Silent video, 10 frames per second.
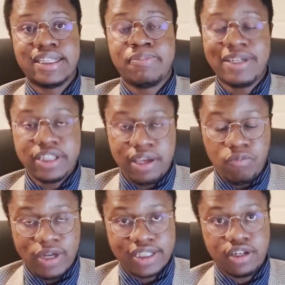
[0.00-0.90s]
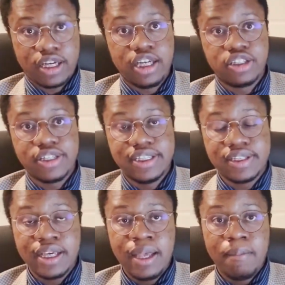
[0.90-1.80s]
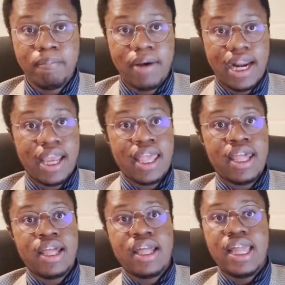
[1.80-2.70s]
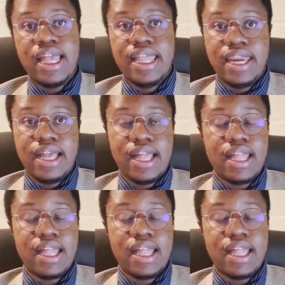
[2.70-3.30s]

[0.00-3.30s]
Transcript: especially in Western countries, but it